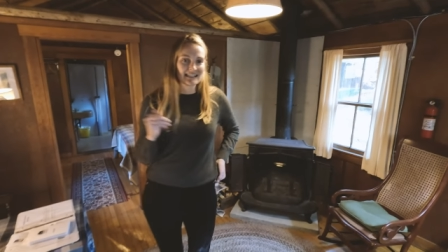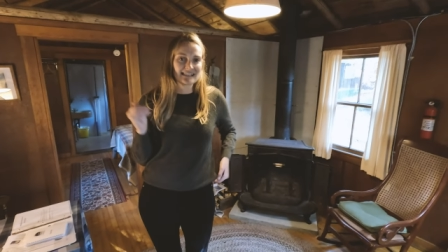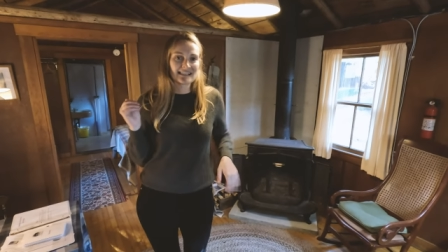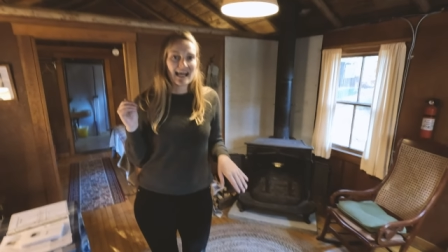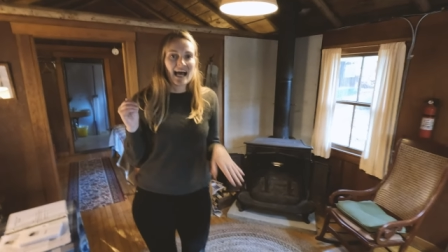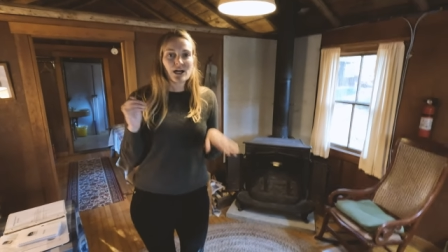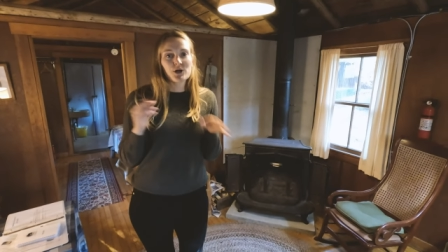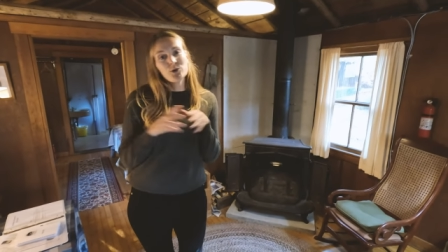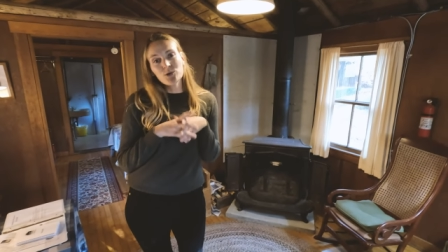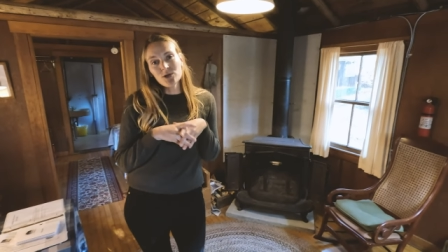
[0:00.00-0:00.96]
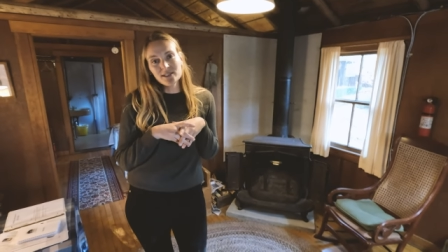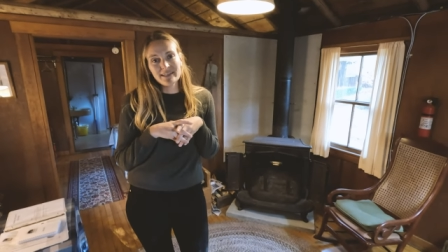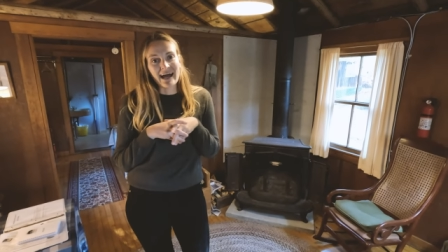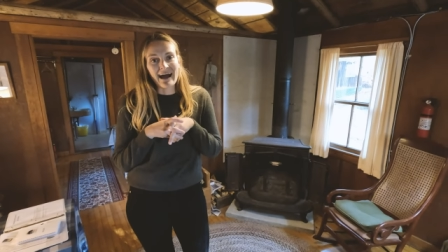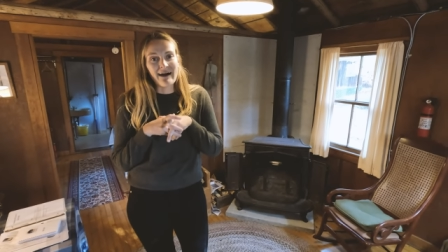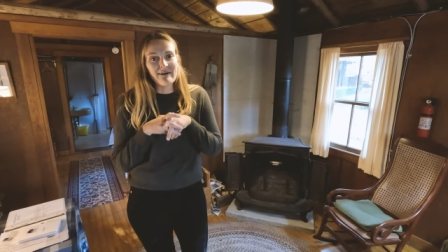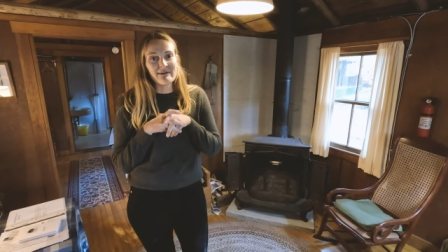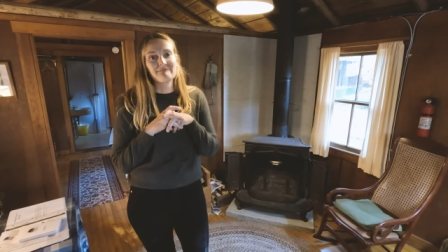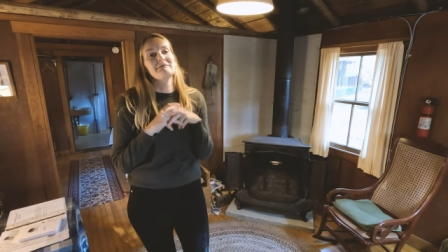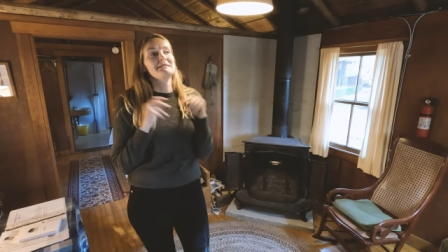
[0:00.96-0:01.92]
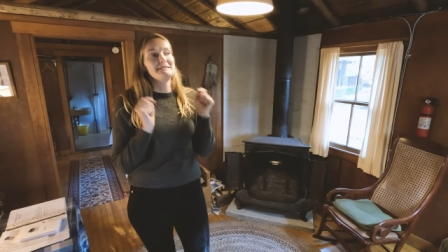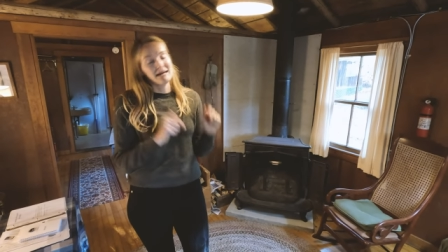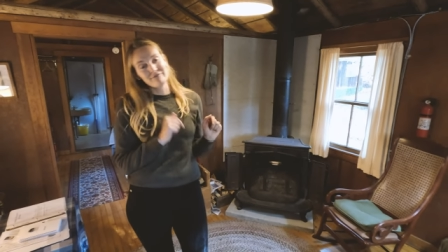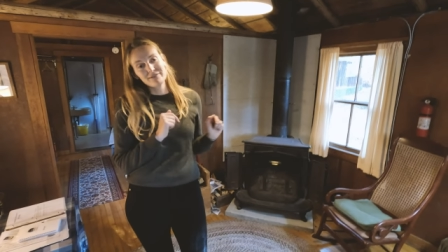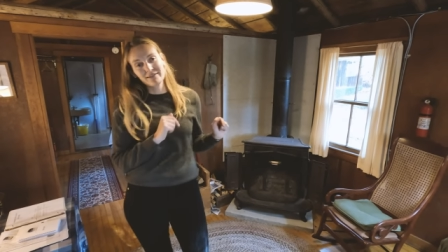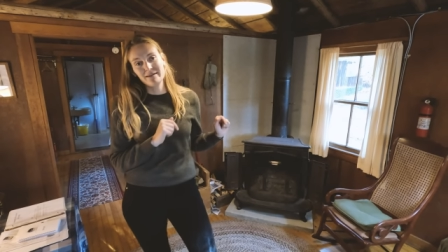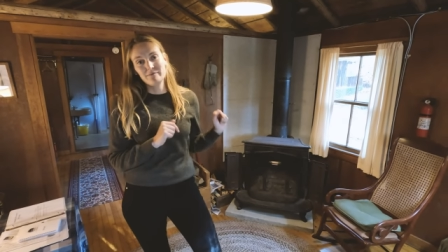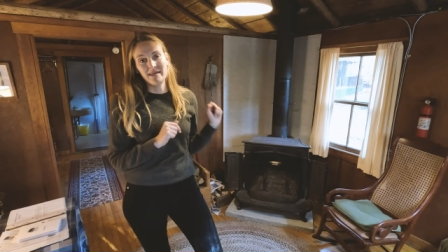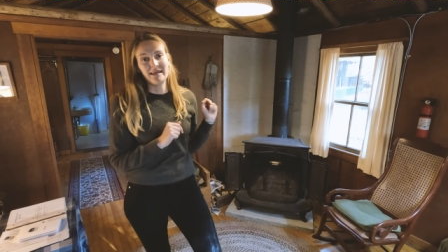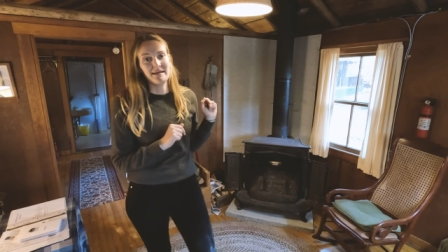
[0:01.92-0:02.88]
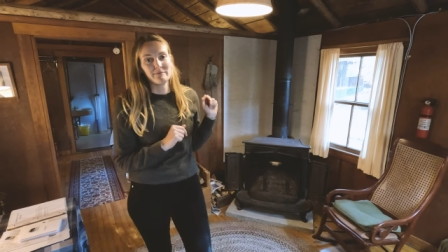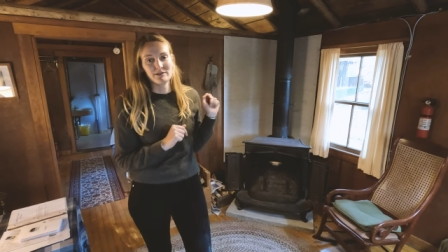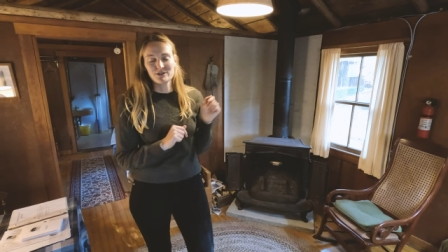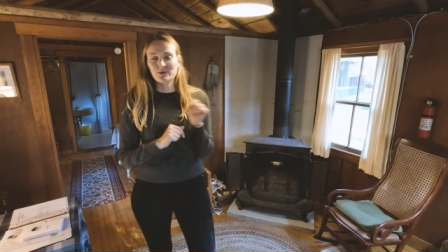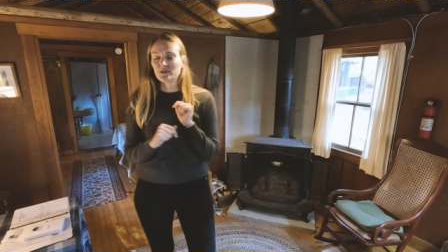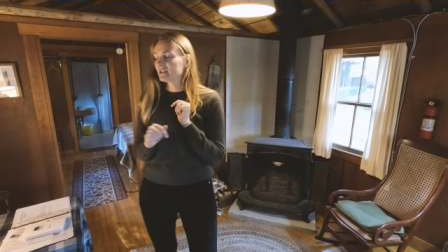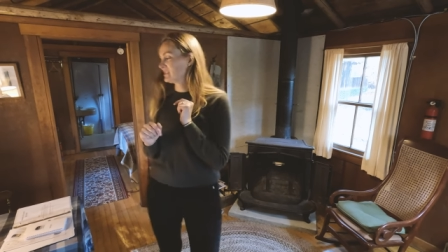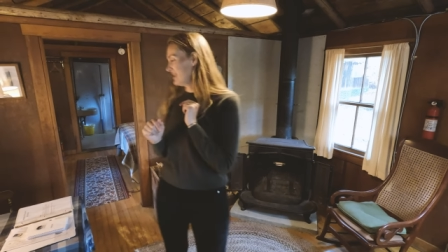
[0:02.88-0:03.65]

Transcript: it's cool now and will definitely be much cooler